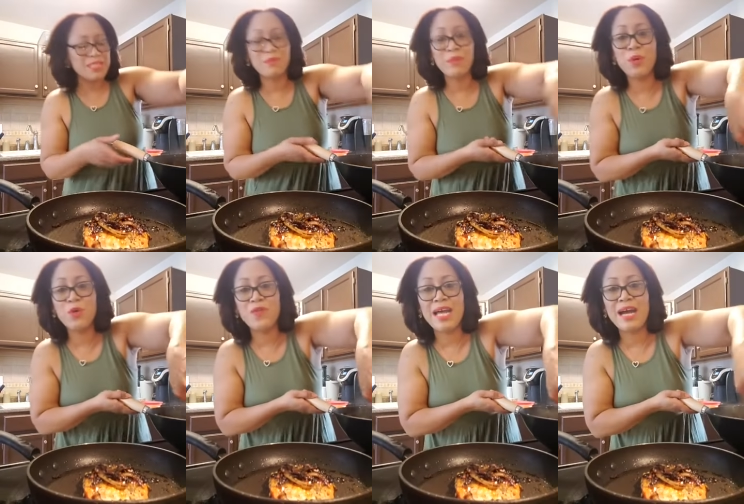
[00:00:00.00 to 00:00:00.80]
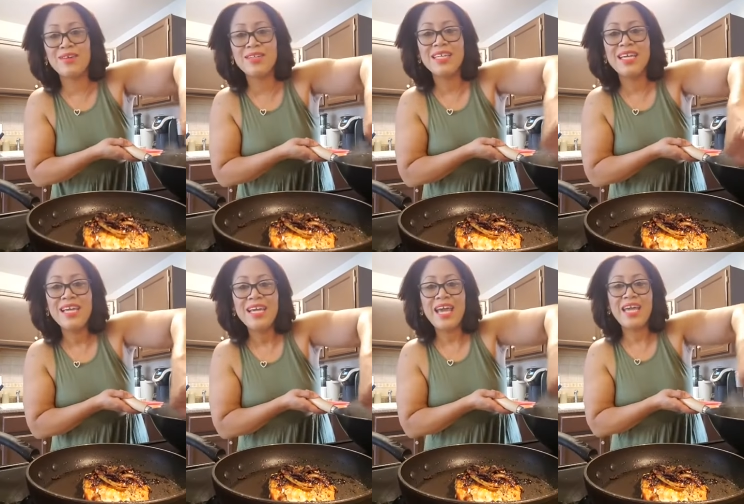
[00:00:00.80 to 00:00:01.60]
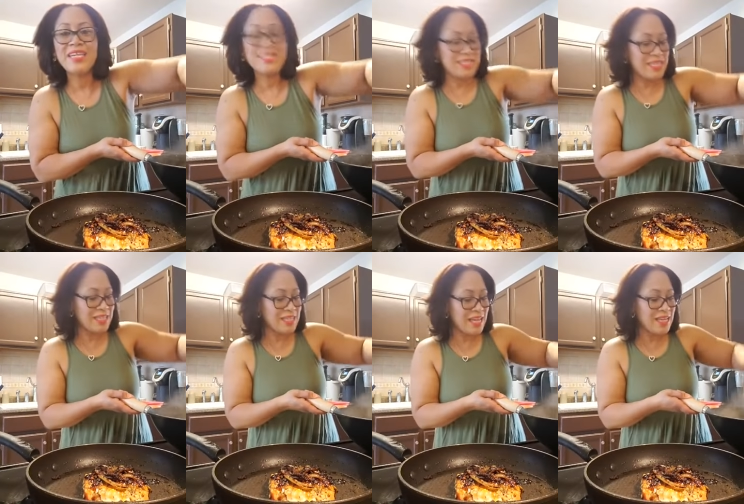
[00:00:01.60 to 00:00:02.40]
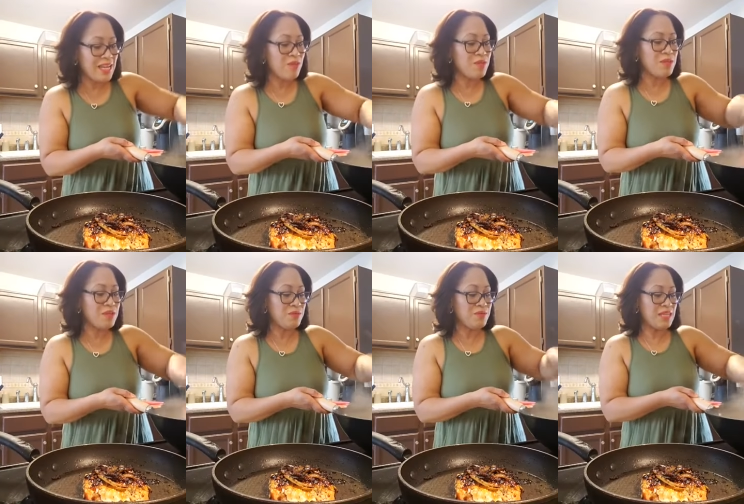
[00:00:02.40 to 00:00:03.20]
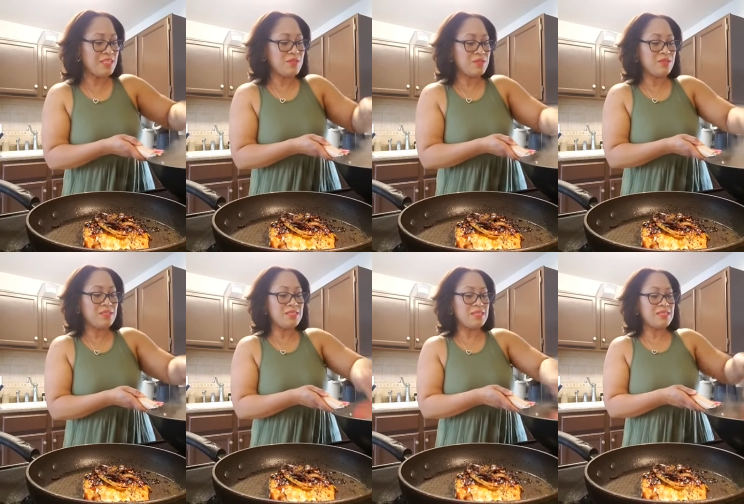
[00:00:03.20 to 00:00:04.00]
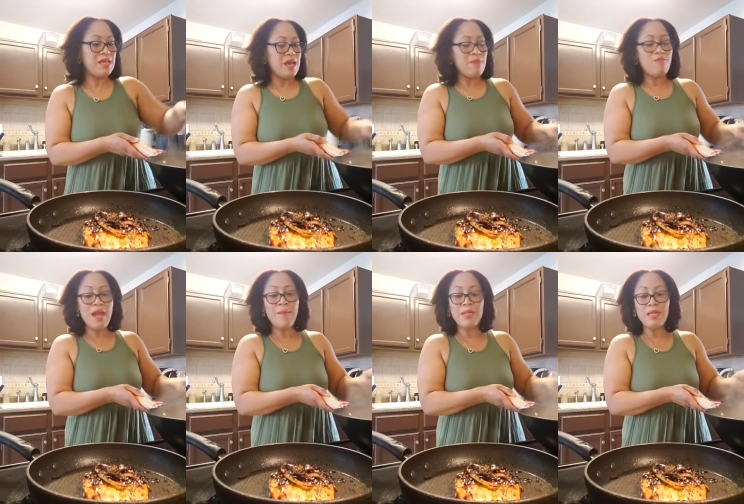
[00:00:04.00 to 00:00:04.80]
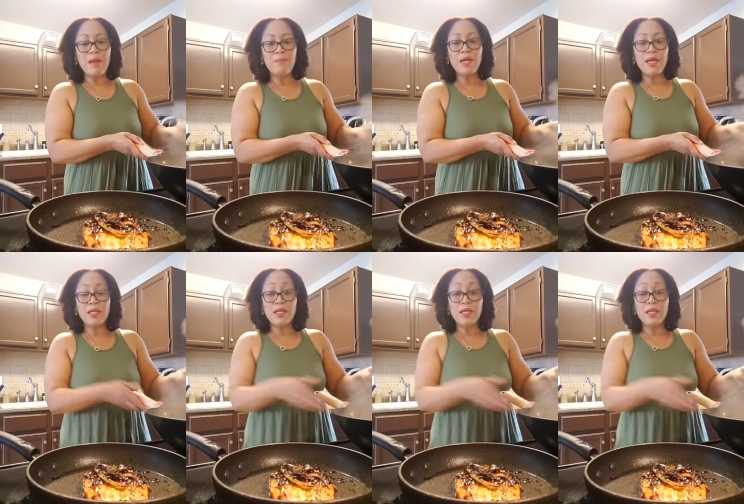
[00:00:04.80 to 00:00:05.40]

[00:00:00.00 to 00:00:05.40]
will be poofing out. Hey, see you night. How are you? Thanks for tuning in, sis. I'm wrapping up, but